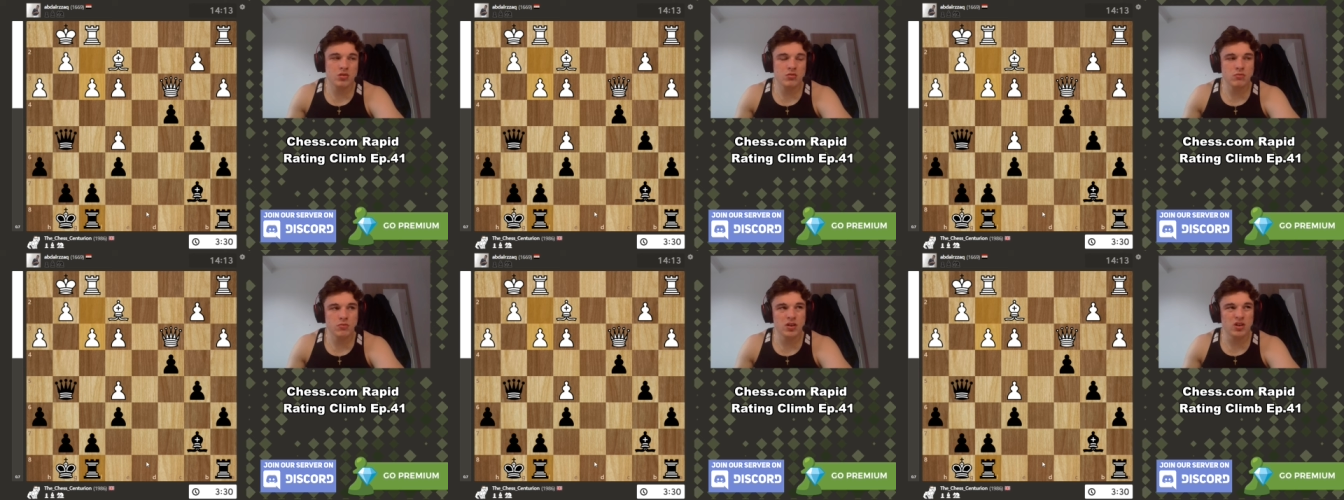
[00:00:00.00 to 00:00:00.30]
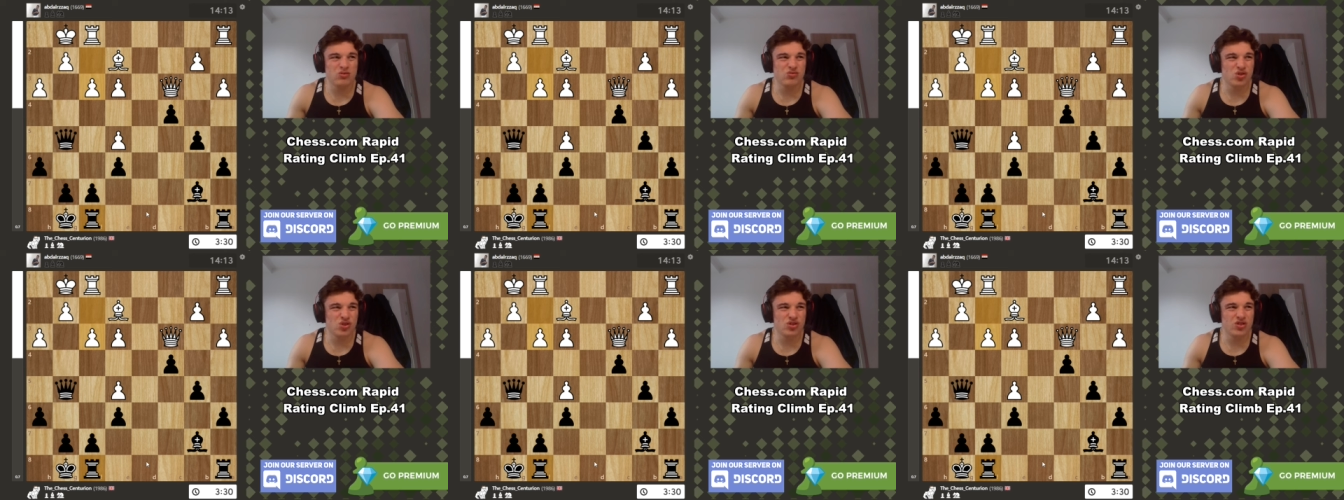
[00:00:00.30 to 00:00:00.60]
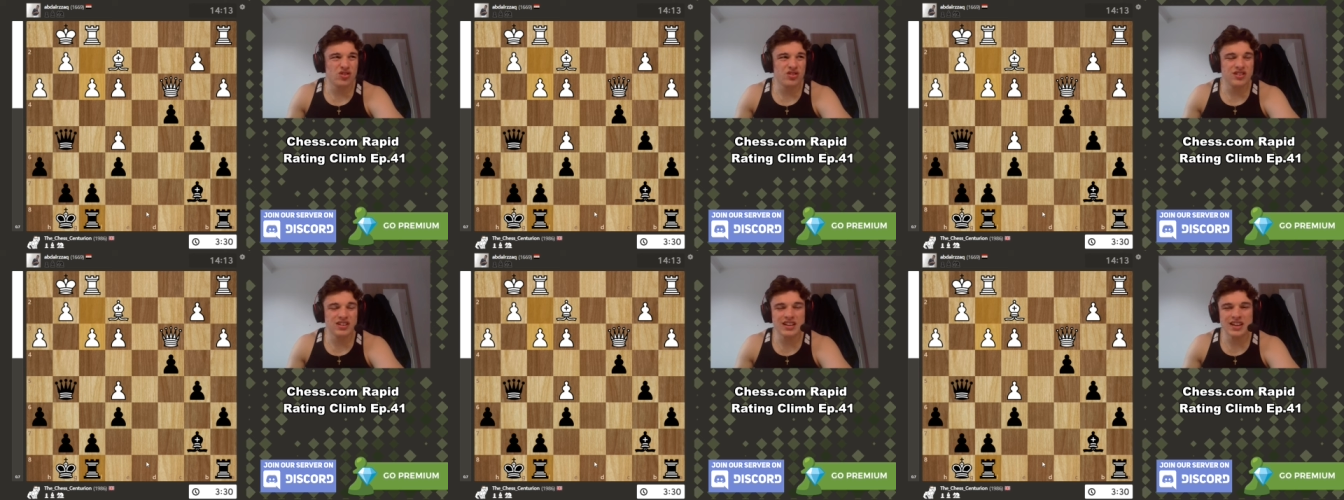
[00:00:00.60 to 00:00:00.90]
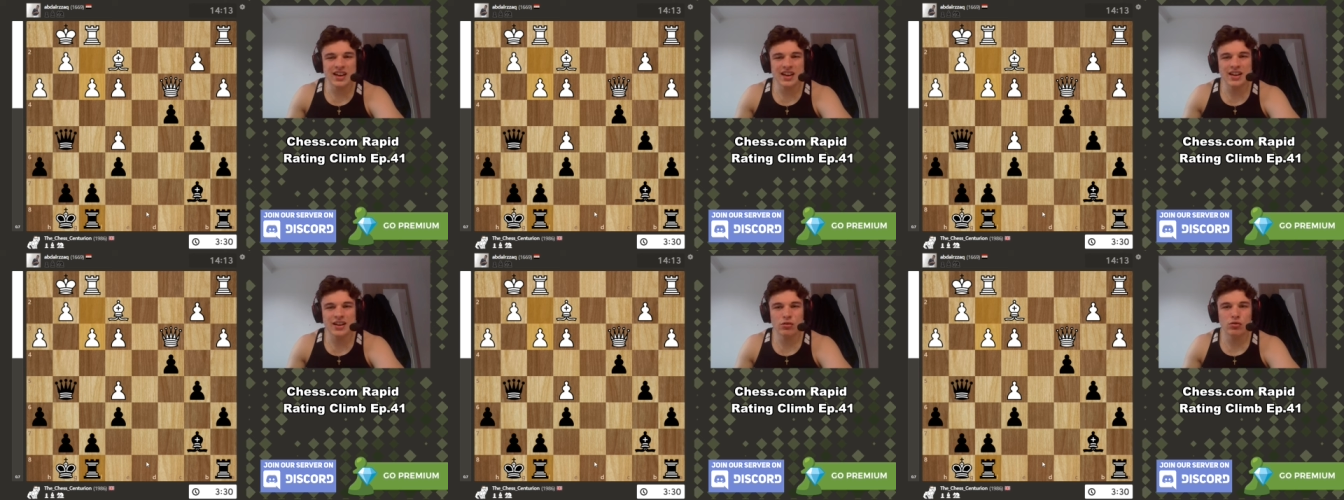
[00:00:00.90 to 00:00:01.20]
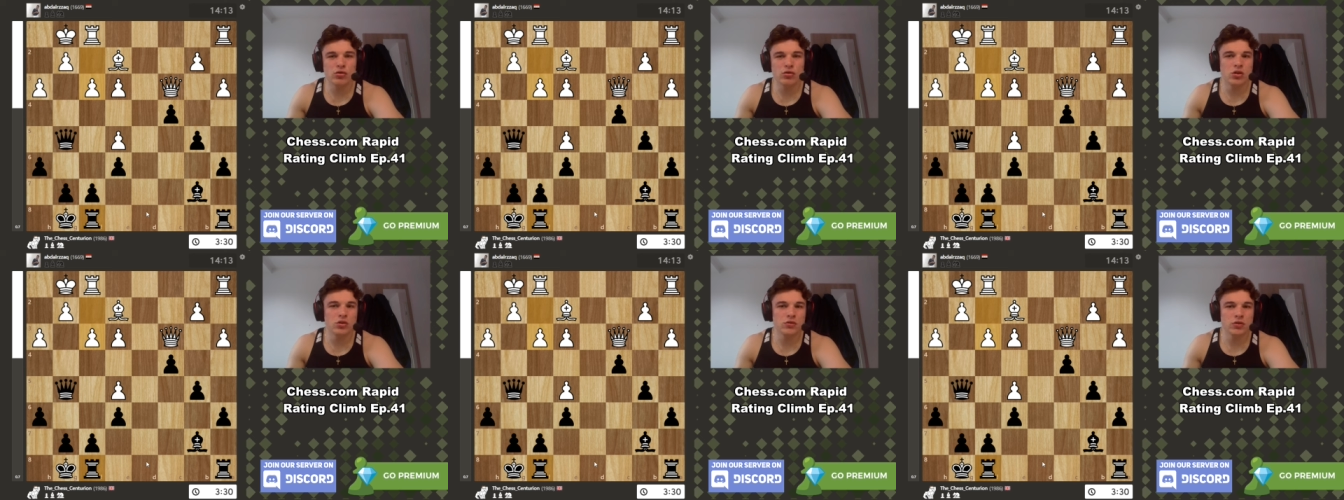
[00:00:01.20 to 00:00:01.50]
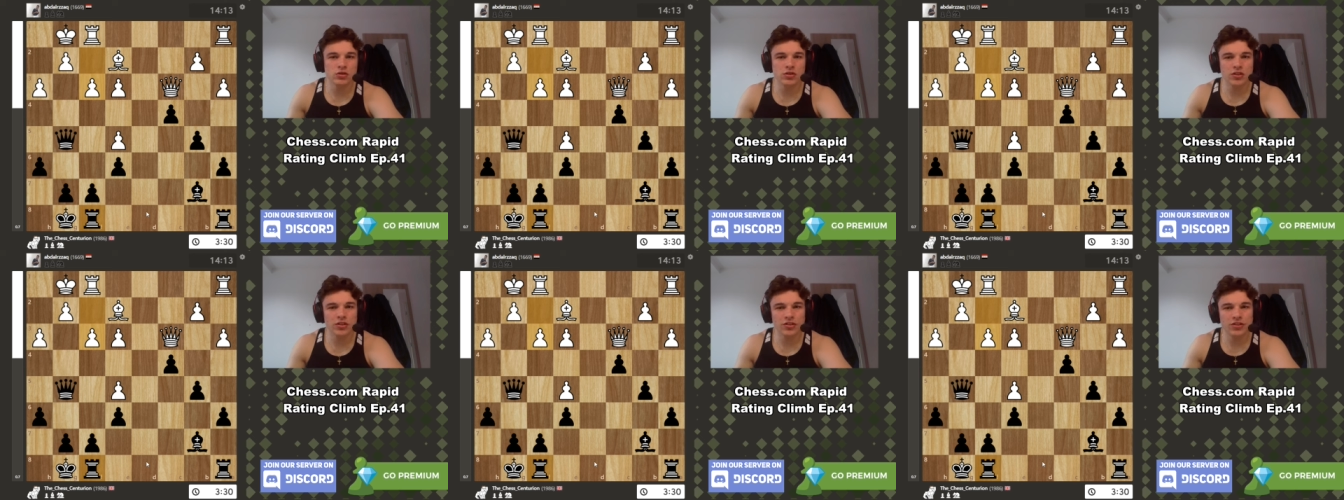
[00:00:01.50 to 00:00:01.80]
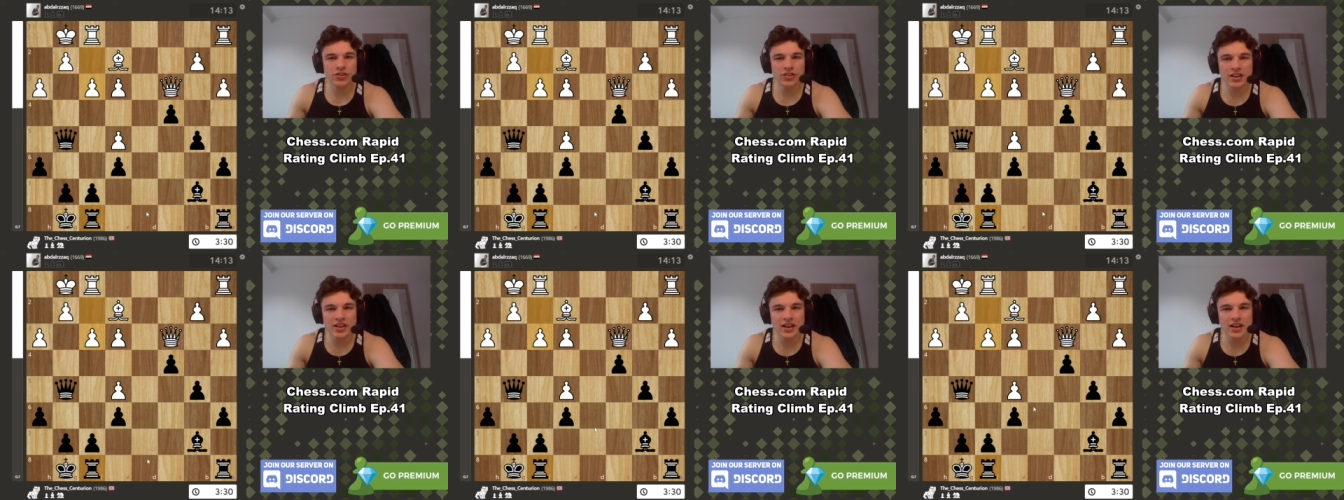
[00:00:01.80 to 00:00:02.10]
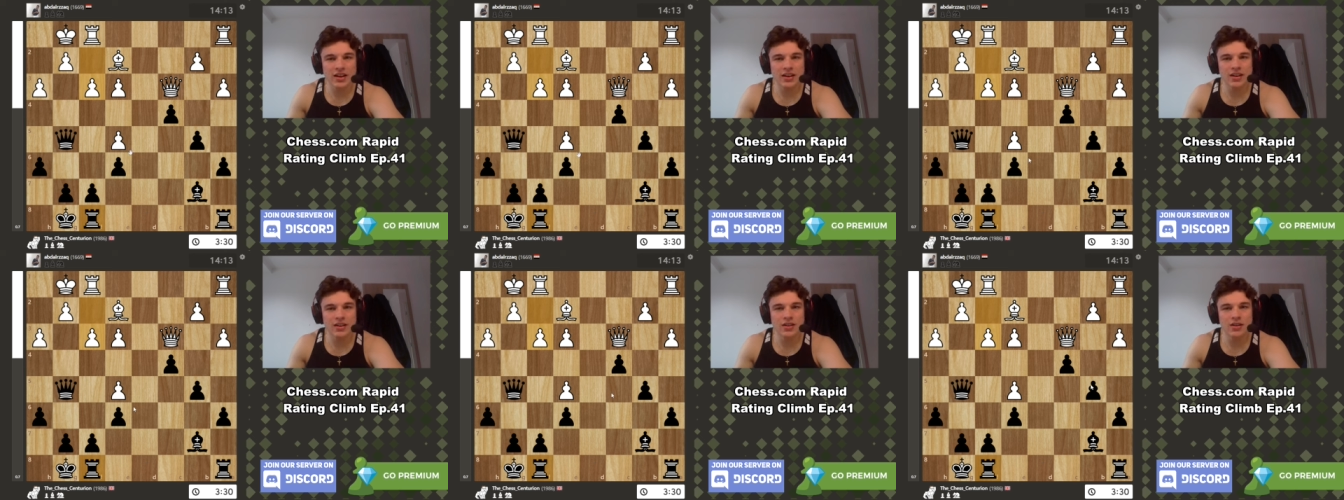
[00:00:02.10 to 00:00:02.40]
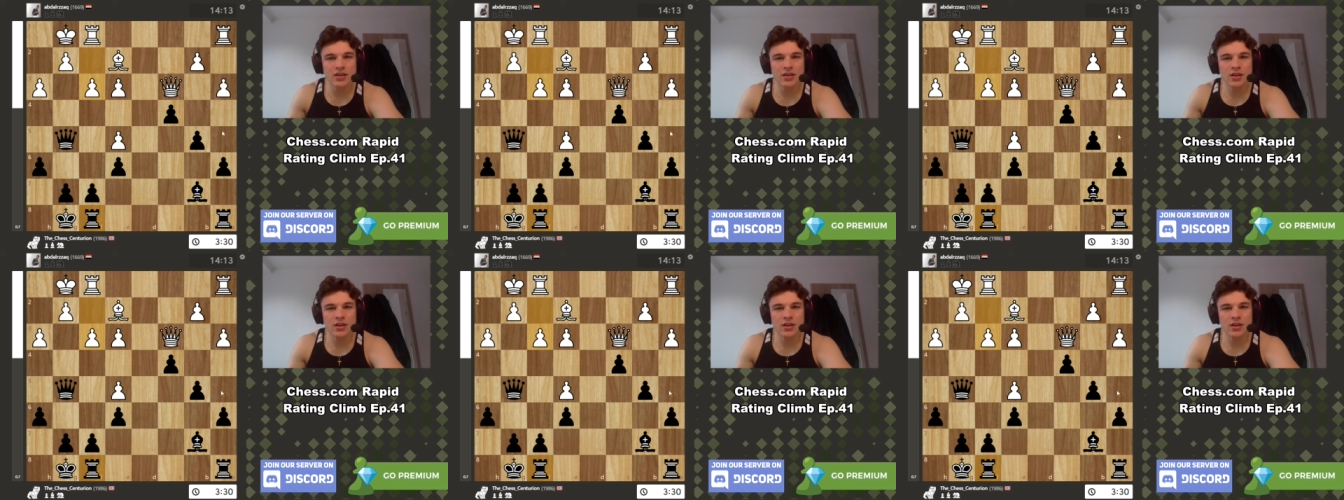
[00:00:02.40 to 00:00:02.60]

bring a rook to d eight or a rook to c eight.